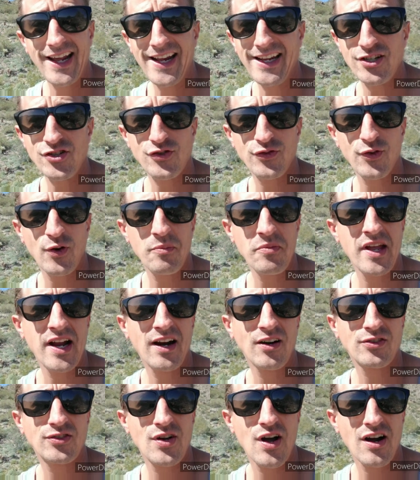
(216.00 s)
hitch from
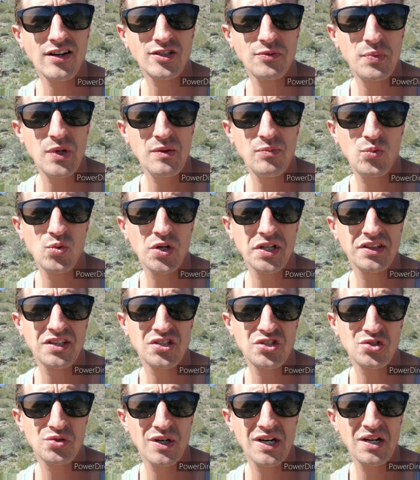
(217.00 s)
there, talk to people at
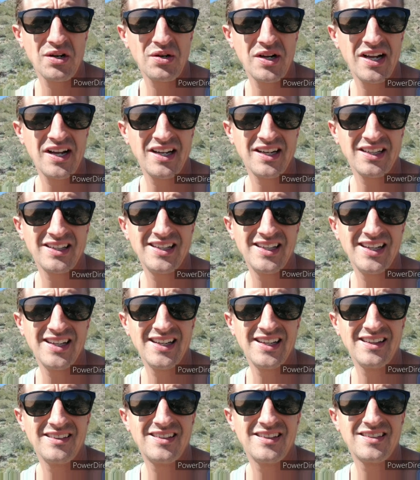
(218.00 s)
the trailhead, and get
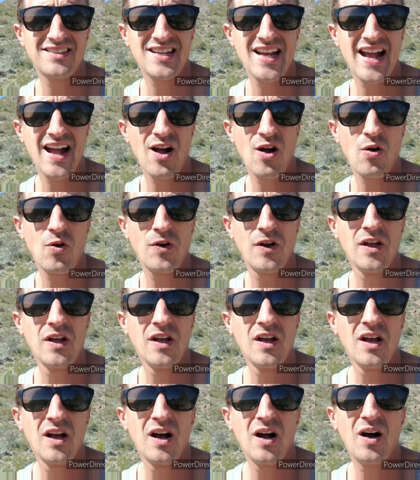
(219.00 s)
into town.
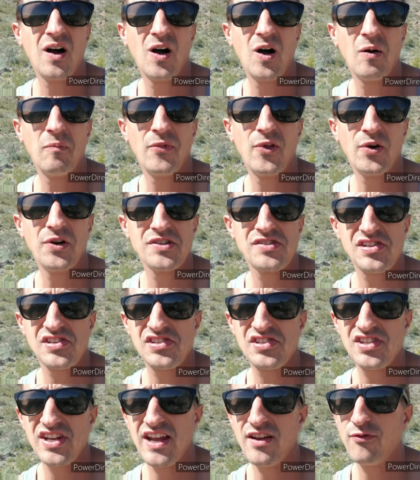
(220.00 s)
Um, there is a
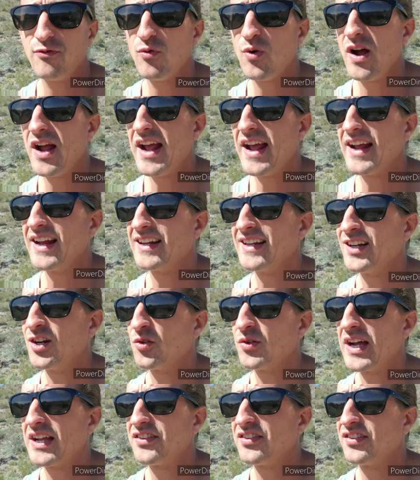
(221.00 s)
Safeway.
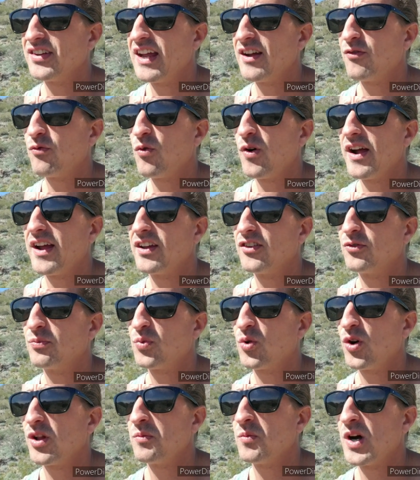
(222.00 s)
Near that Safeway is
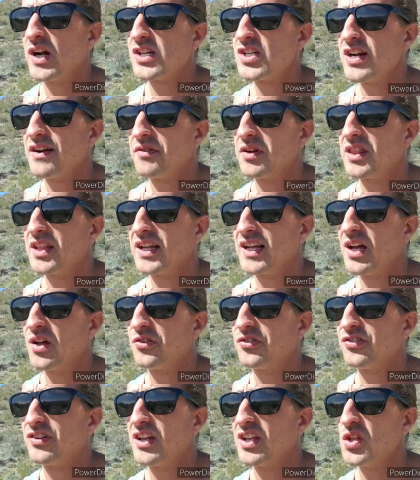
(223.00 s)
pretty much everything
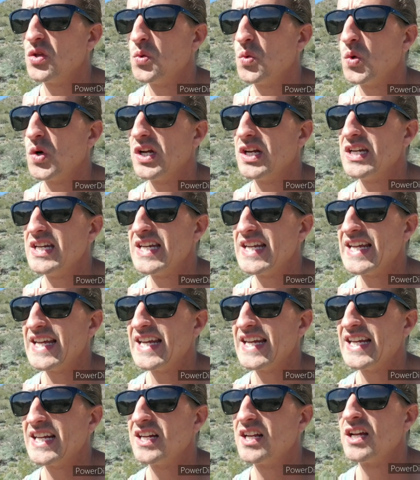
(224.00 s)
else that you would
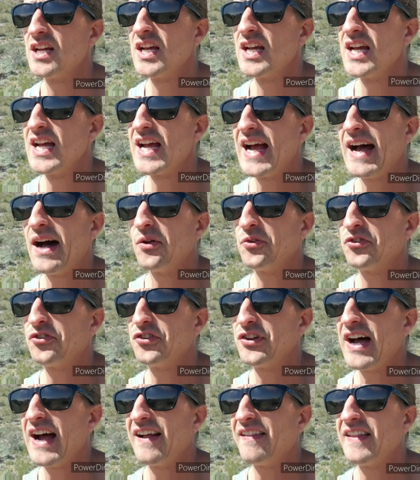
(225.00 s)
need.
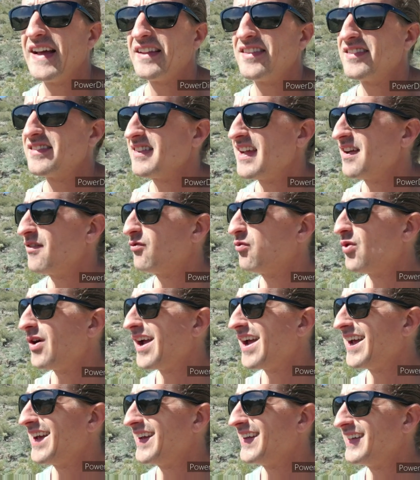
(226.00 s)
Outside that
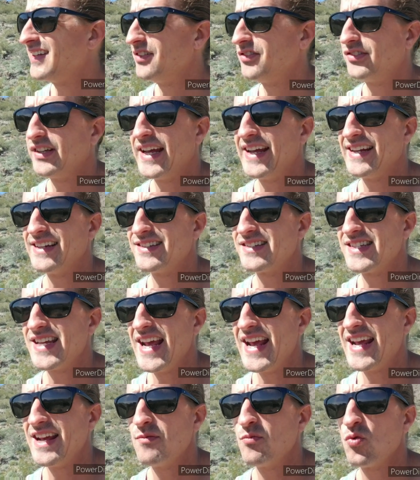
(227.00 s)
Safeway is a
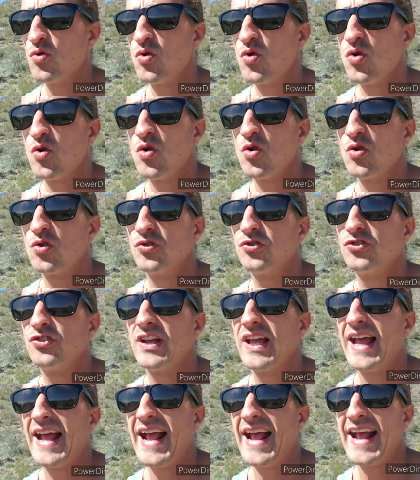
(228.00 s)

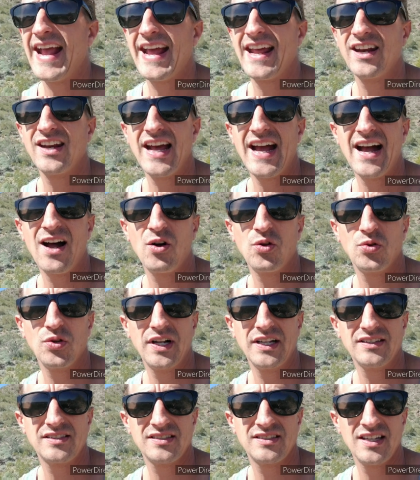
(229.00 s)
tables and
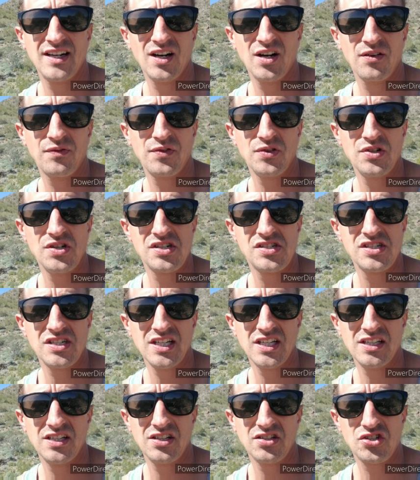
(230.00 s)
outlets there if you just
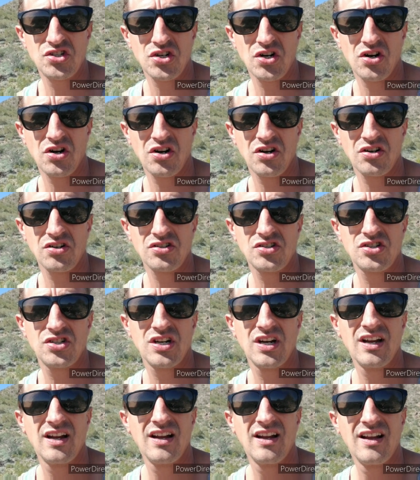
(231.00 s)
need to
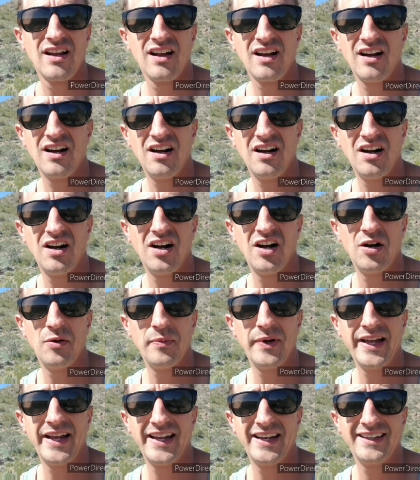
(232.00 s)
charge
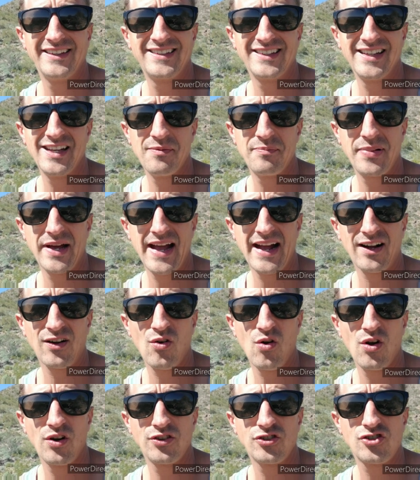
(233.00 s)
um, and to get back
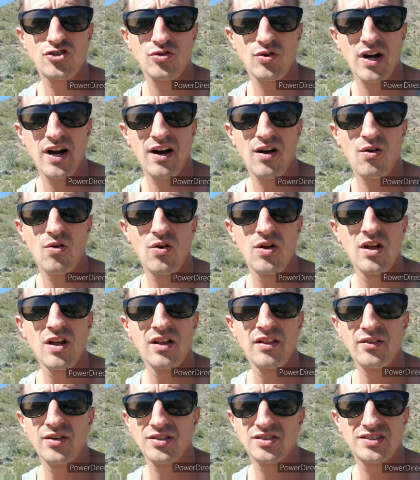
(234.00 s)
on trail.
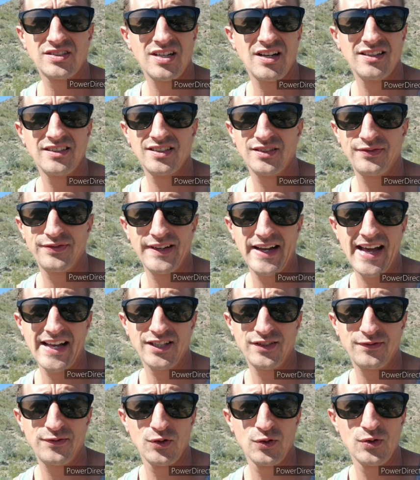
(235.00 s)
There's tons of
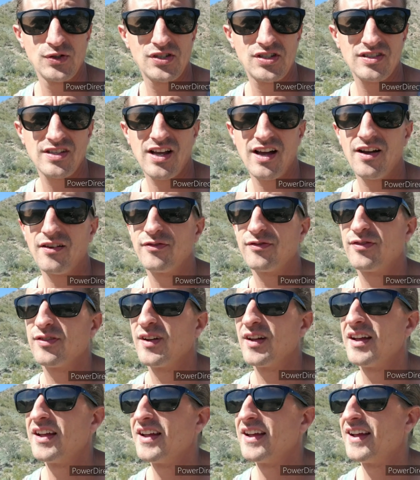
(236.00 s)
fast food stuff,
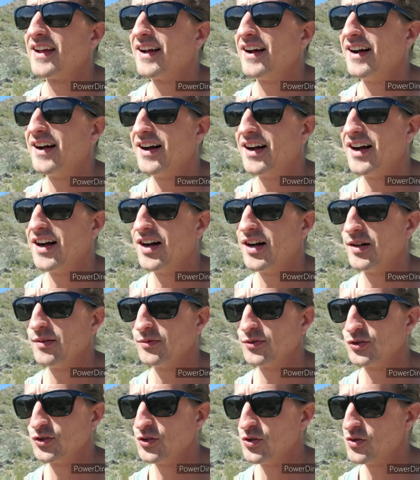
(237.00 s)

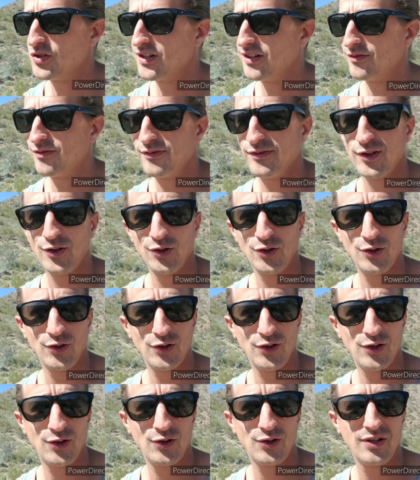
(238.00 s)
um, so you could fill your
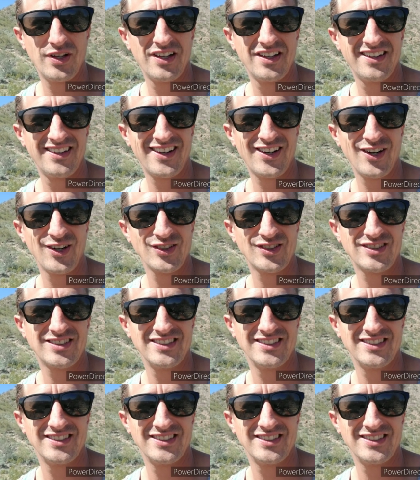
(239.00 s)
little heart's